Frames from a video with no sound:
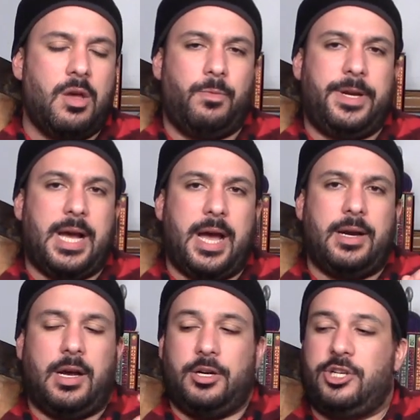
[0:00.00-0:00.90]
we got
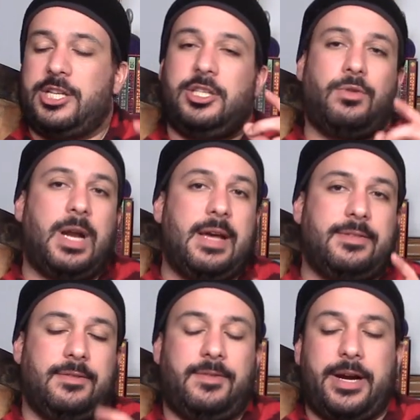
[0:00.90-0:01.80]
Jesse Graff,
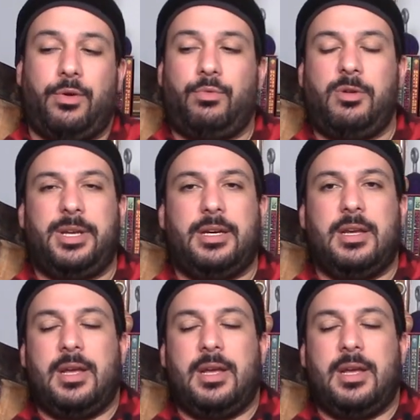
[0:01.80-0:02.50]
the final woman,